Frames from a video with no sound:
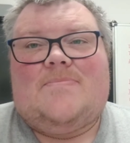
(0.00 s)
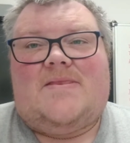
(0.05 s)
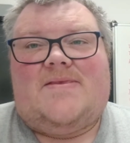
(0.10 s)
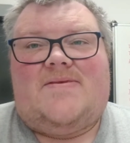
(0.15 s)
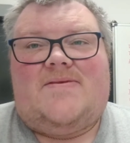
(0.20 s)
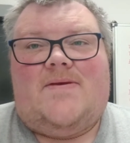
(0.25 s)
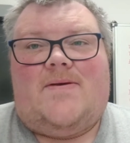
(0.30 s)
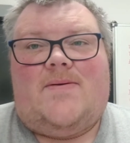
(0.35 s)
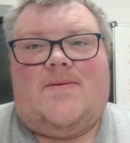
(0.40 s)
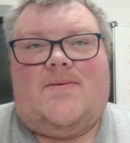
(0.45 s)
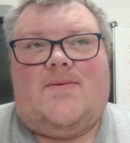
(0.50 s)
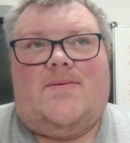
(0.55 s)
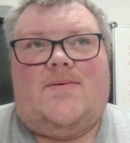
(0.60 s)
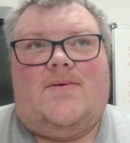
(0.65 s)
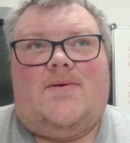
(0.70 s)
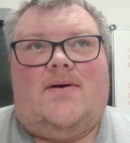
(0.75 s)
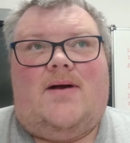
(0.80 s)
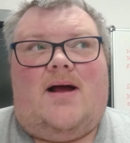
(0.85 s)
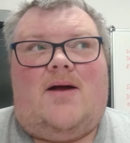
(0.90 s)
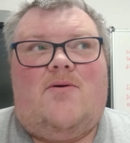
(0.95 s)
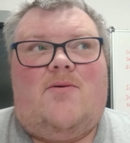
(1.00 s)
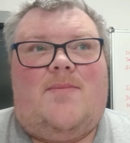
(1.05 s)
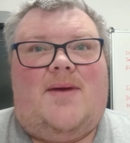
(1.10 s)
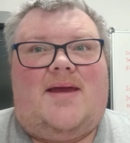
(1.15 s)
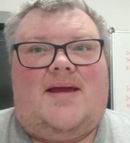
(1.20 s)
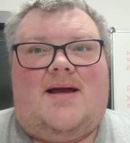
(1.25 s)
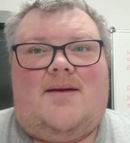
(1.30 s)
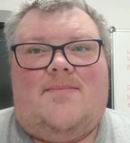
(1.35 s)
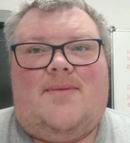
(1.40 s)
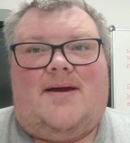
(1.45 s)
So I will
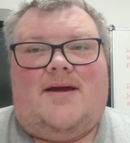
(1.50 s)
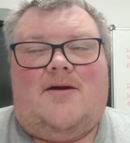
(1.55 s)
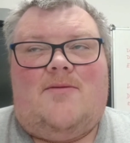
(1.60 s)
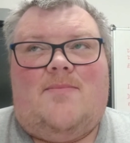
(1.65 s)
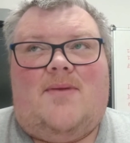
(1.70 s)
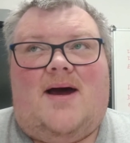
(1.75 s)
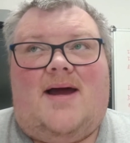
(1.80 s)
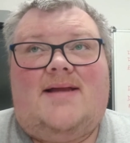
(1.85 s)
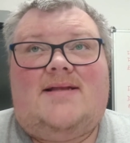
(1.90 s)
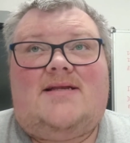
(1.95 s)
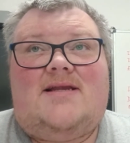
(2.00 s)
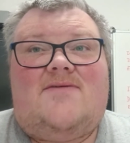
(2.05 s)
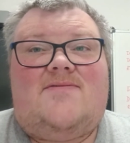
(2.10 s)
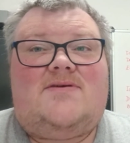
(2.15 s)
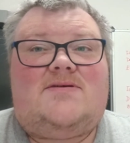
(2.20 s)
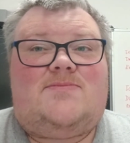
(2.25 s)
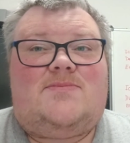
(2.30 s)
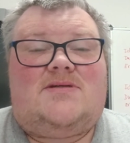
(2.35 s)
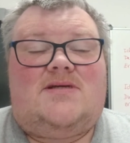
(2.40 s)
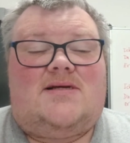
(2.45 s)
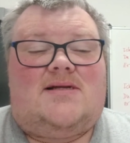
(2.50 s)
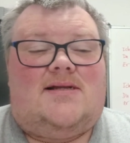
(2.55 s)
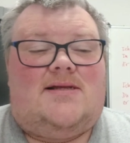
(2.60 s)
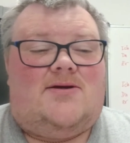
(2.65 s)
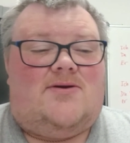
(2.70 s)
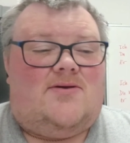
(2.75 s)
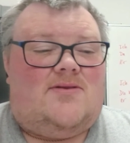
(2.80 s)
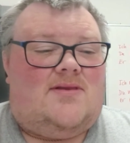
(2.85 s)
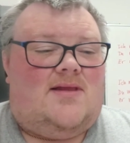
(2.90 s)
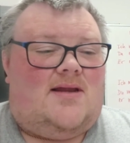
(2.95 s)
make up my own mind, and if it's
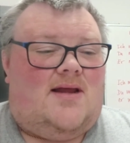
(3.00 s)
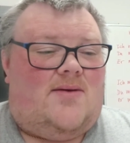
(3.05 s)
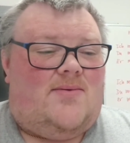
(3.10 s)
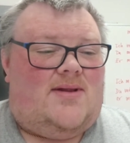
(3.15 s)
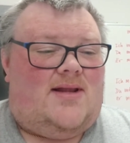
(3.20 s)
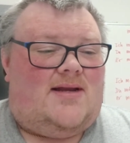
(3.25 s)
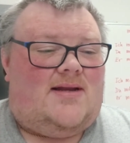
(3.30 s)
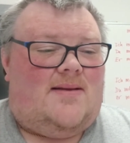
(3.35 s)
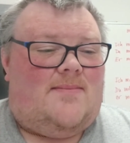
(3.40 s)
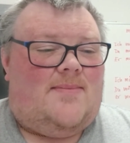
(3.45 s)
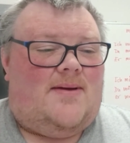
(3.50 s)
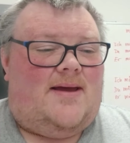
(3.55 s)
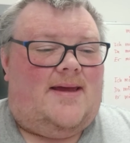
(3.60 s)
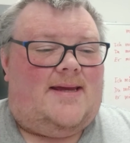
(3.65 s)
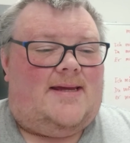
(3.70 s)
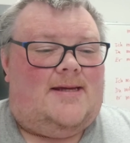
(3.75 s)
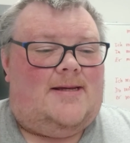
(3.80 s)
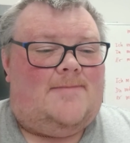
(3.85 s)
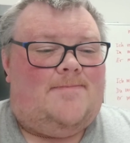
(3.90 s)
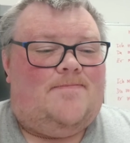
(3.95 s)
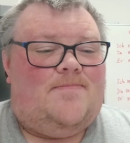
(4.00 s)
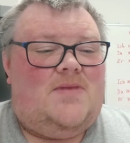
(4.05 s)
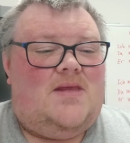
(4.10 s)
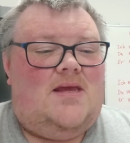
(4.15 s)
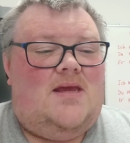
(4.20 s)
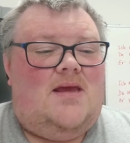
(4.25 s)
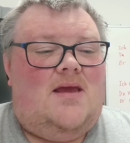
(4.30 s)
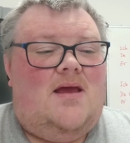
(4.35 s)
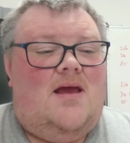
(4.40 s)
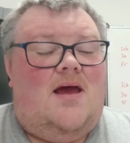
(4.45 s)
particularly good, then I will end up buying
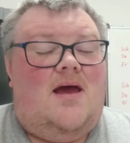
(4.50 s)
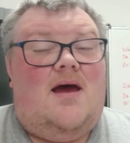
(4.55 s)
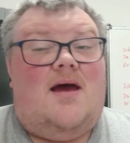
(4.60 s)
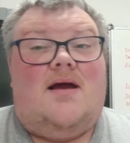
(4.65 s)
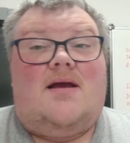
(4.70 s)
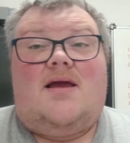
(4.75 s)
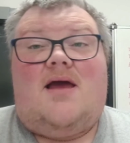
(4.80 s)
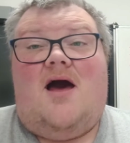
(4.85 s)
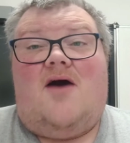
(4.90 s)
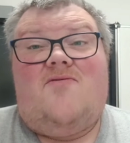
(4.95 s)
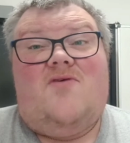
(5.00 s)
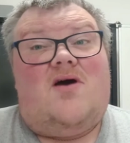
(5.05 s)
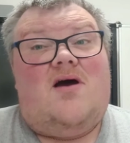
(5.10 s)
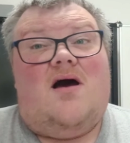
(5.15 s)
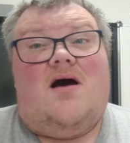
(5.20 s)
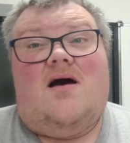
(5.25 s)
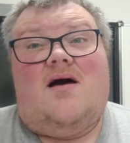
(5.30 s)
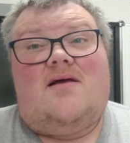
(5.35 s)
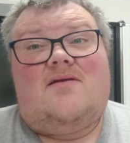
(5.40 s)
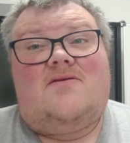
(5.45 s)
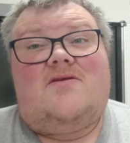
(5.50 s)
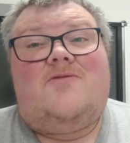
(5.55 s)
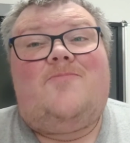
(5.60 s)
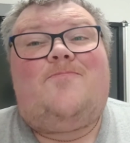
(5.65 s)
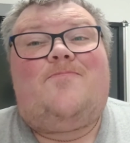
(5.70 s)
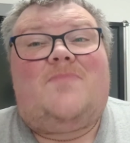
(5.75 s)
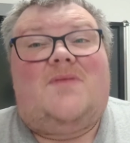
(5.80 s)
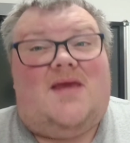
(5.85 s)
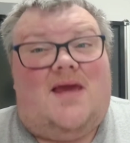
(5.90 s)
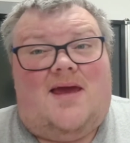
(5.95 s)
it. Cover art,
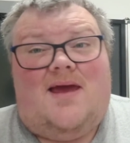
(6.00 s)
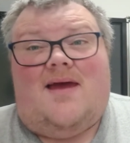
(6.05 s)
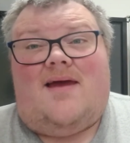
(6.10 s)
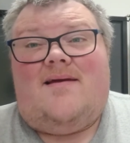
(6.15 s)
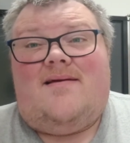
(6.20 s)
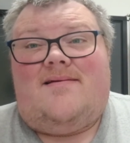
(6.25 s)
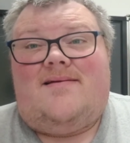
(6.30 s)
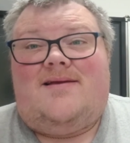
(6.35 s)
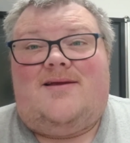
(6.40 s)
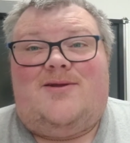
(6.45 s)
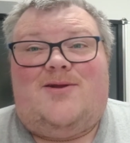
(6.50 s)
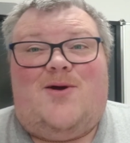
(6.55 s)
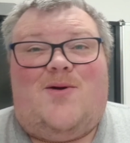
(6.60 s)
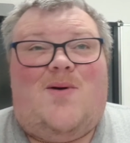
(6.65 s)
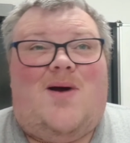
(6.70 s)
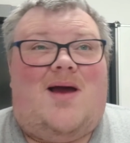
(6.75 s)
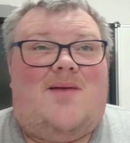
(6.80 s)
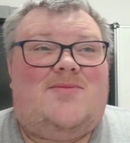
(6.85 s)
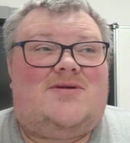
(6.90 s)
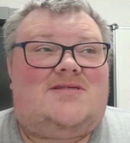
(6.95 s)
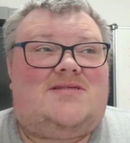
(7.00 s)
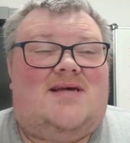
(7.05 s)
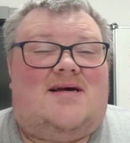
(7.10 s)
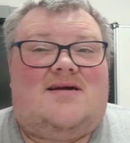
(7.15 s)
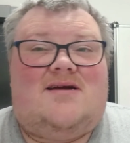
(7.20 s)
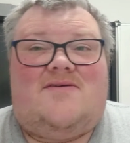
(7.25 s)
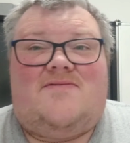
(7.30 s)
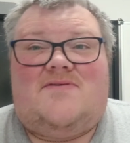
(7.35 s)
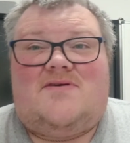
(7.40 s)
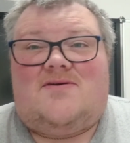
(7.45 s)
yeah, you know, I'm a
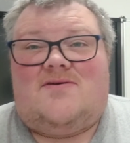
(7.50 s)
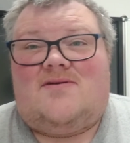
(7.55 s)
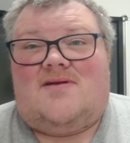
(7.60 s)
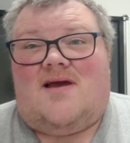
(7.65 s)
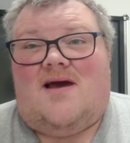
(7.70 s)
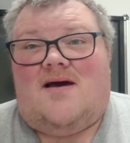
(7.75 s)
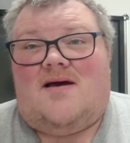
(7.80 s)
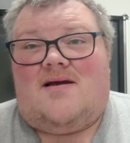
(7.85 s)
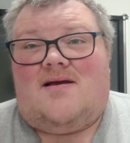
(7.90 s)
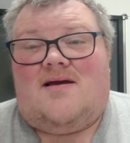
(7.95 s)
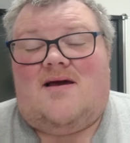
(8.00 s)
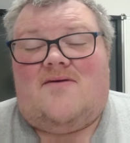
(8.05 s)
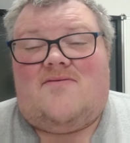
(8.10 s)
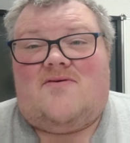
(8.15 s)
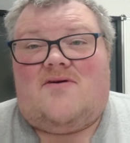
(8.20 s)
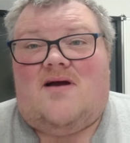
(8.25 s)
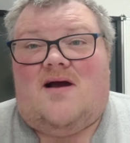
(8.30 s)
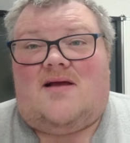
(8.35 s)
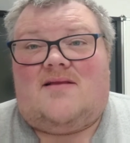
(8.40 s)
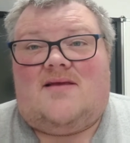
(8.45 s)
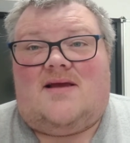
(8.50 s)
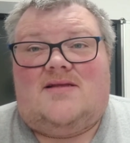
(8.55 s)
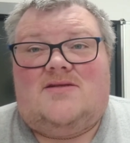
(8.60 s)
sucker for good cover art.